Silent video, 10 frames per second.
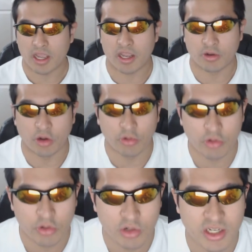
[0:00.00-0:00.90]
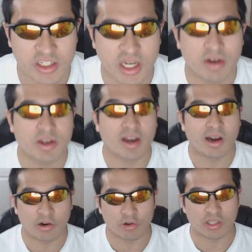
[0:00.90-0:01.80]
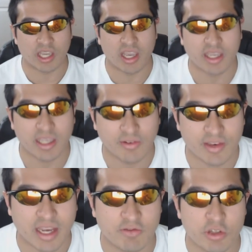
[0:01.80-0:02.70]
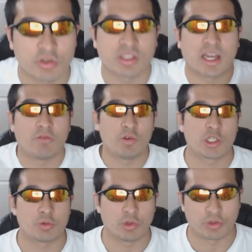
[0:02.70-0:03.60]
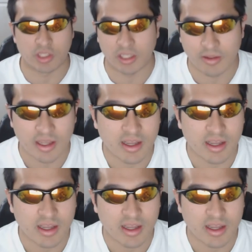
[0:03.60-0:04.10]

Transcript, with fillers: And Ururu and Sarana are okay even after using that ritual thing.